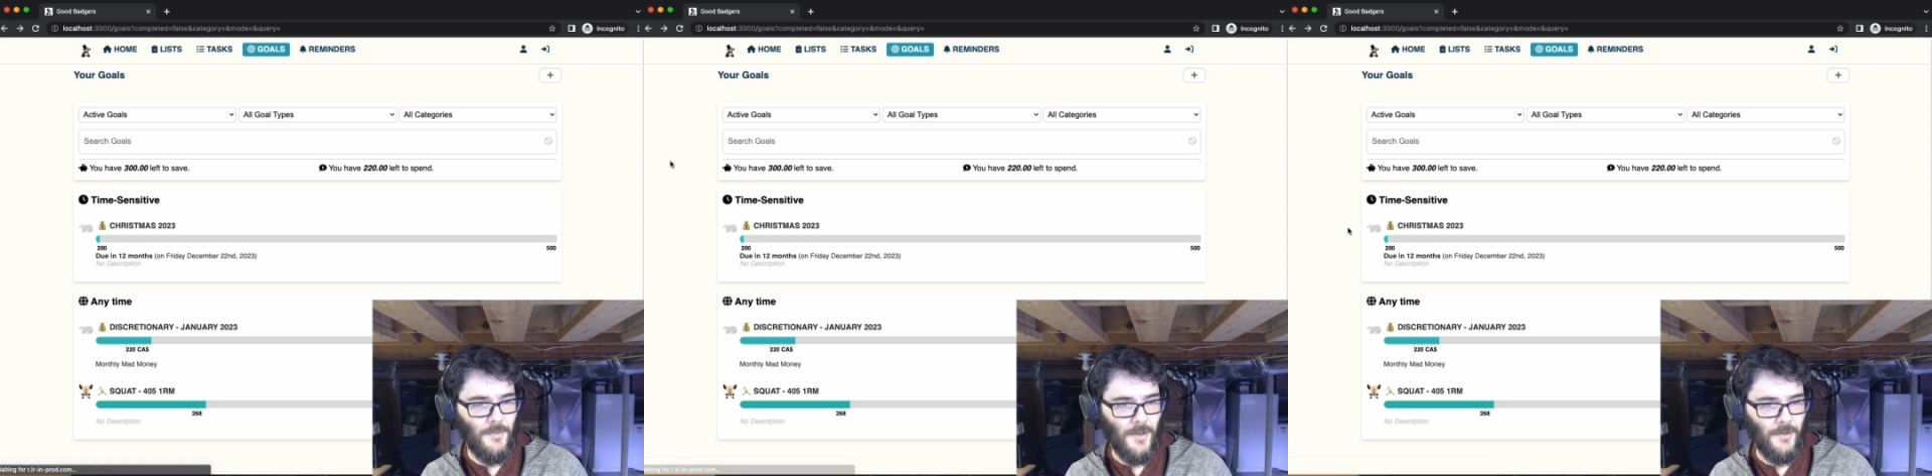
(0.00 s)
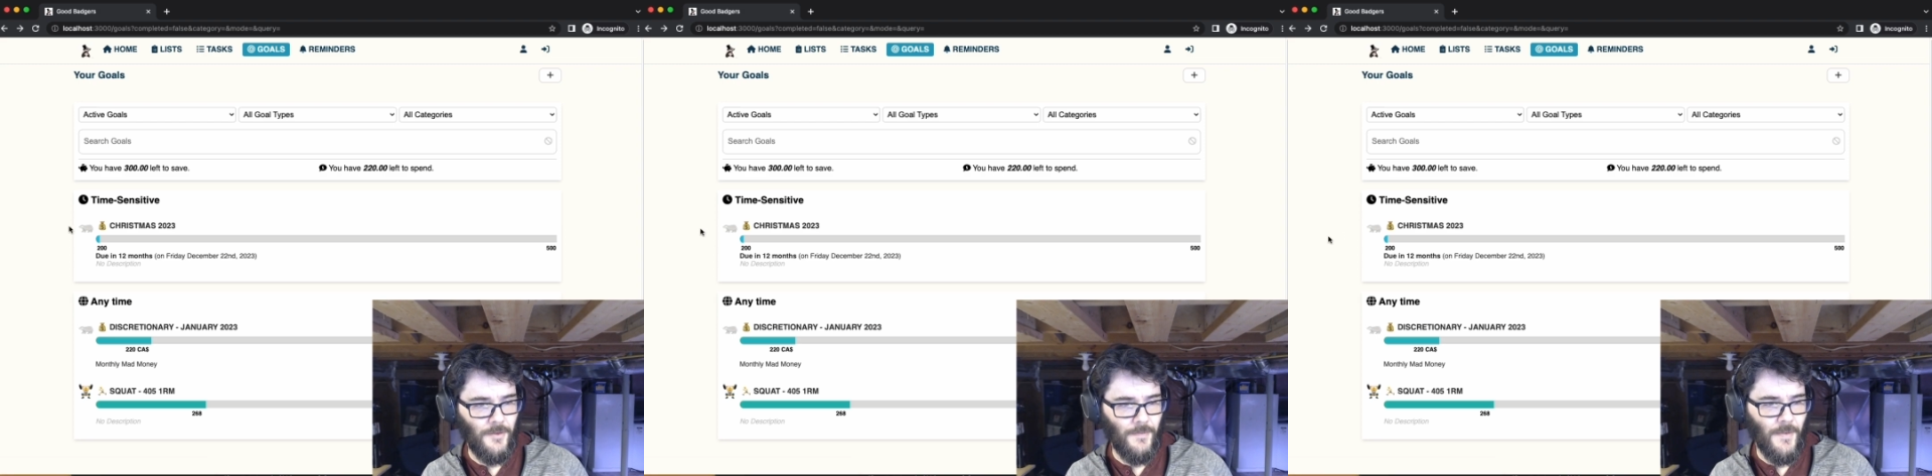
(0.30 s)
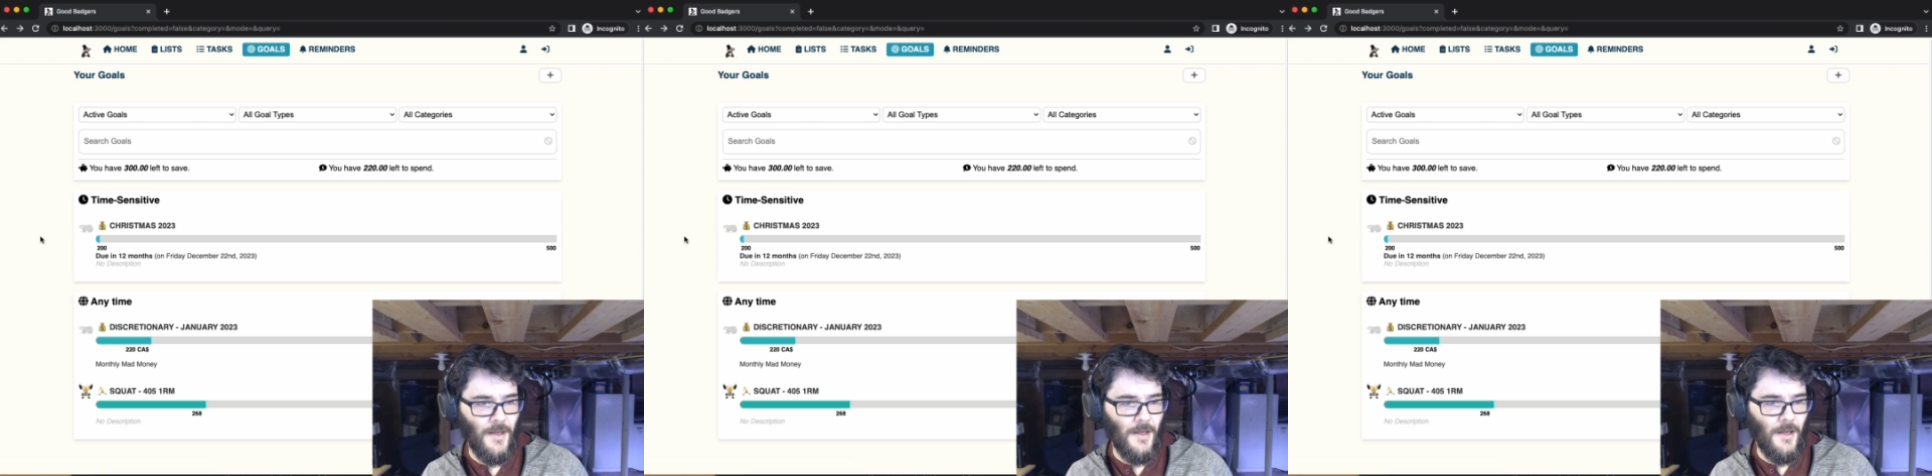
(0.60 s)
but I'll do
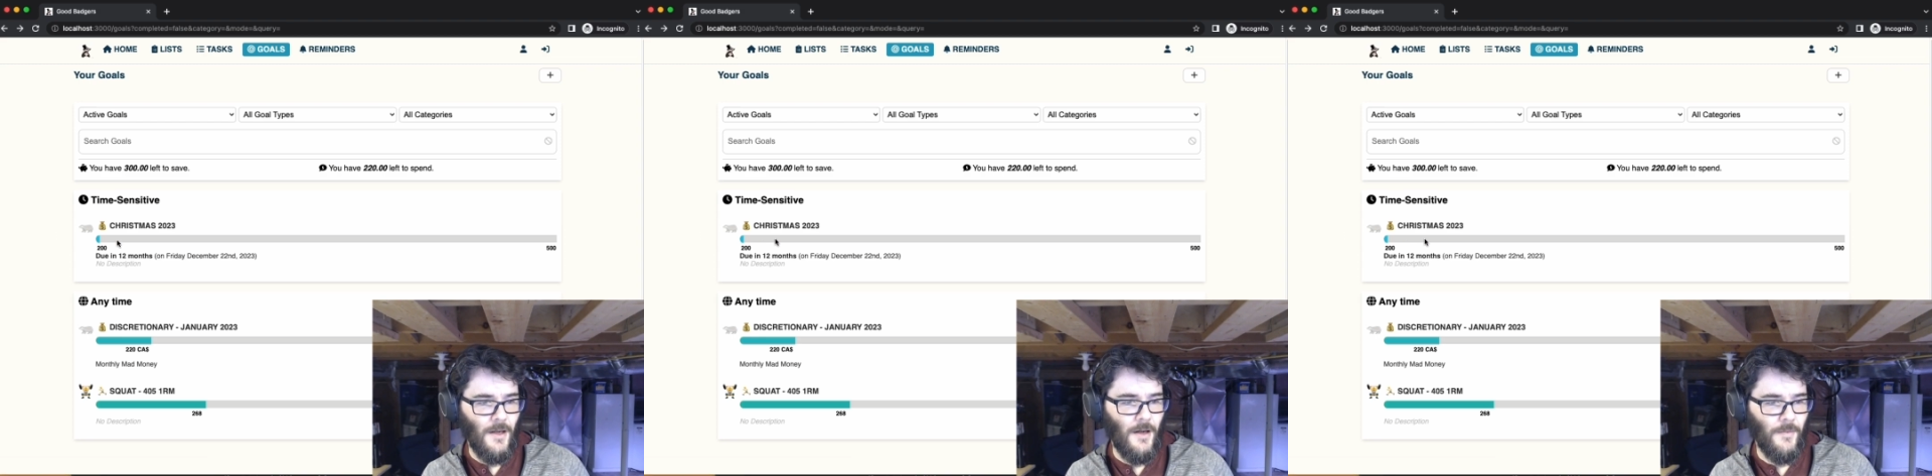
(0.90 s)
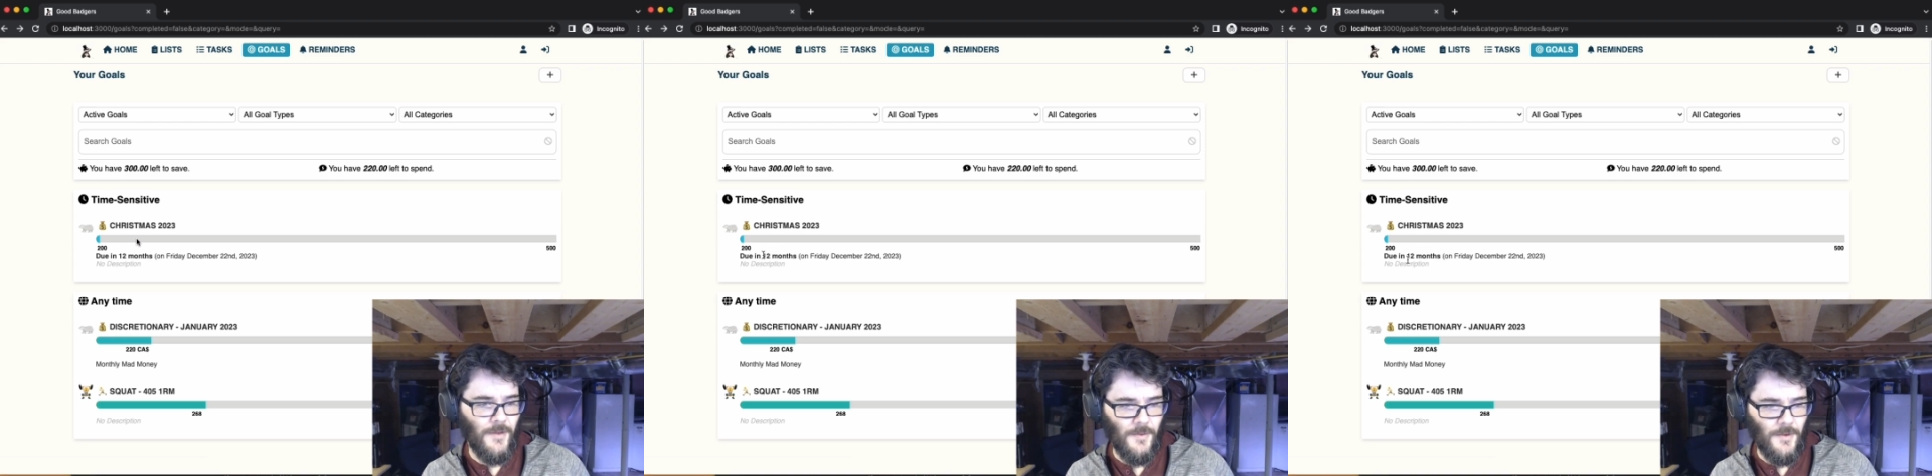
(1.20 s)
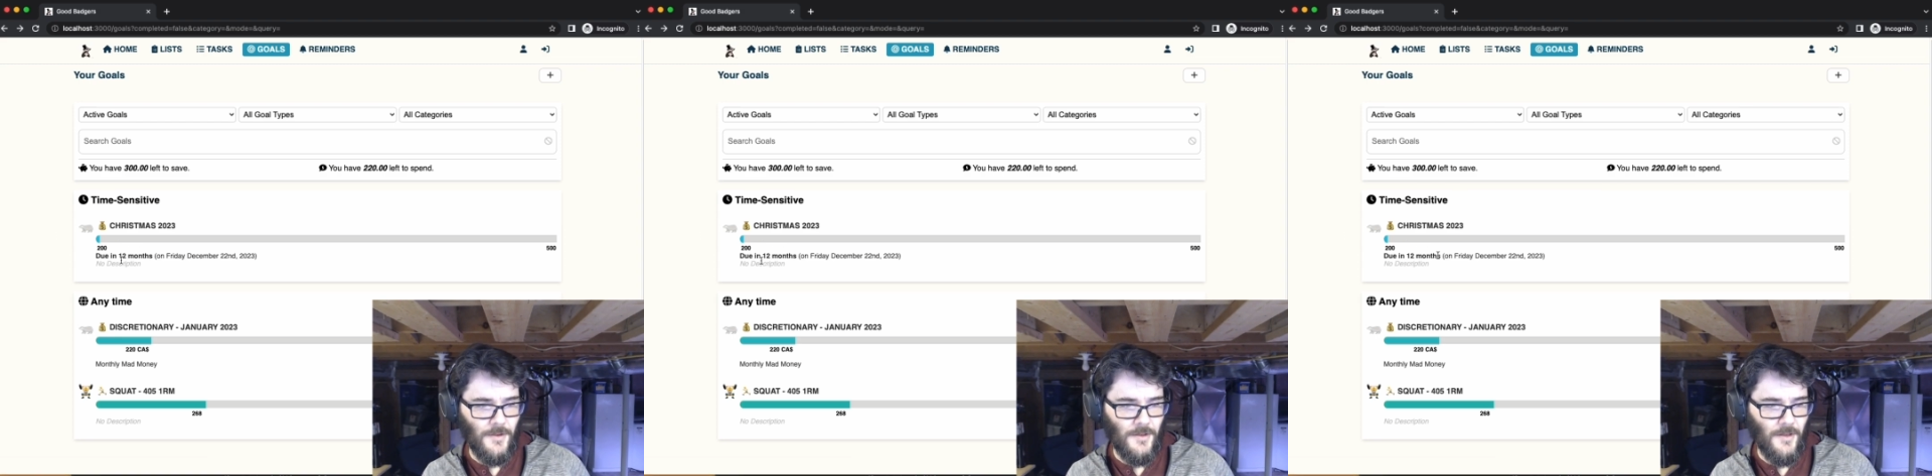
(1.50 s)
because I was
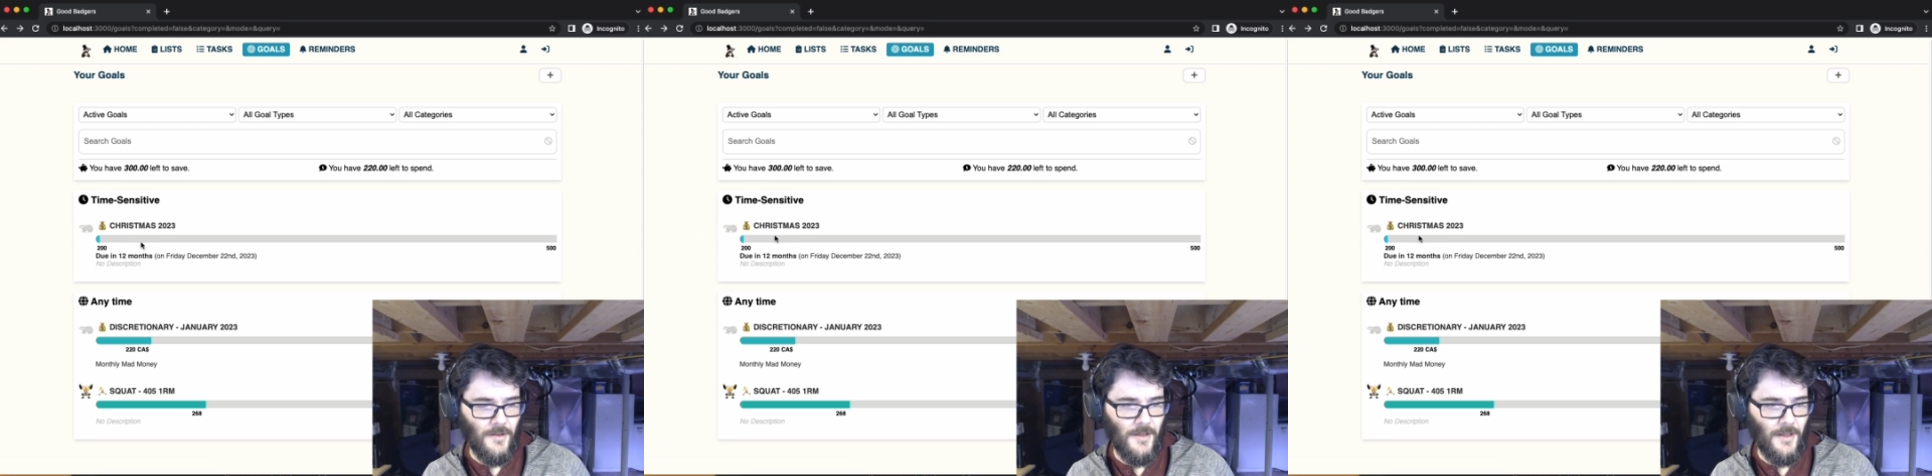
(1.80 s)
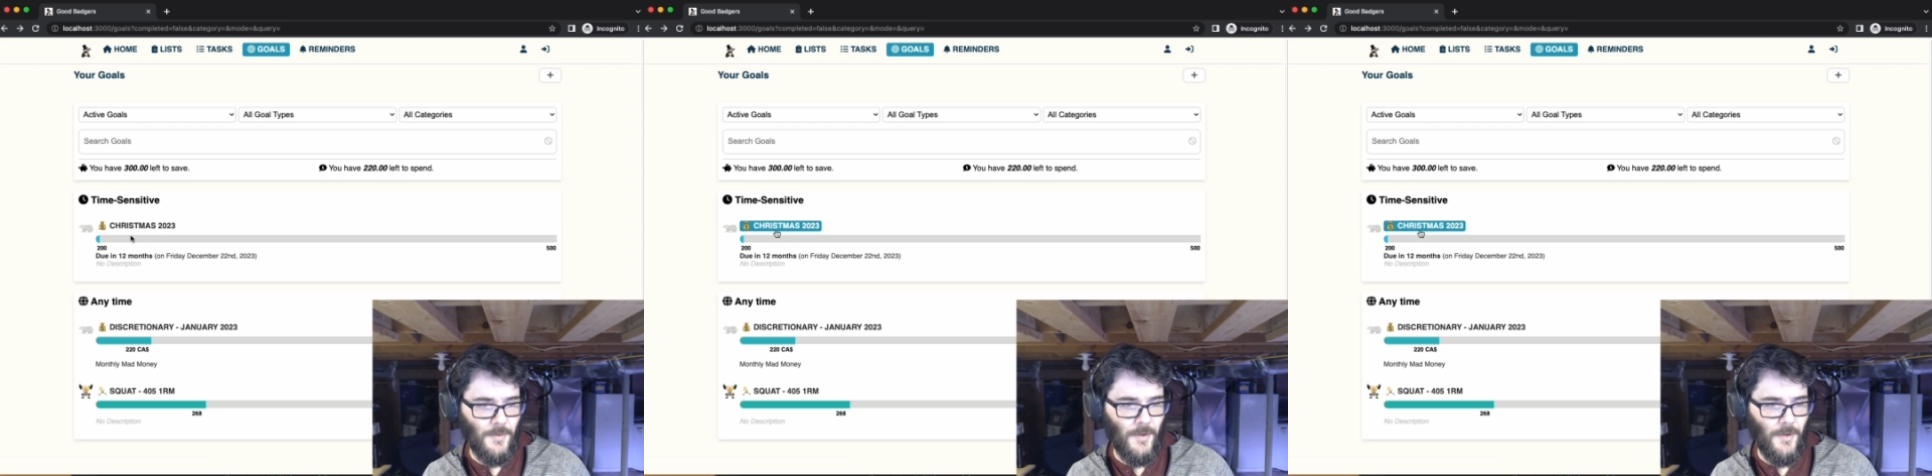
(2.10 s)
going to just select the text.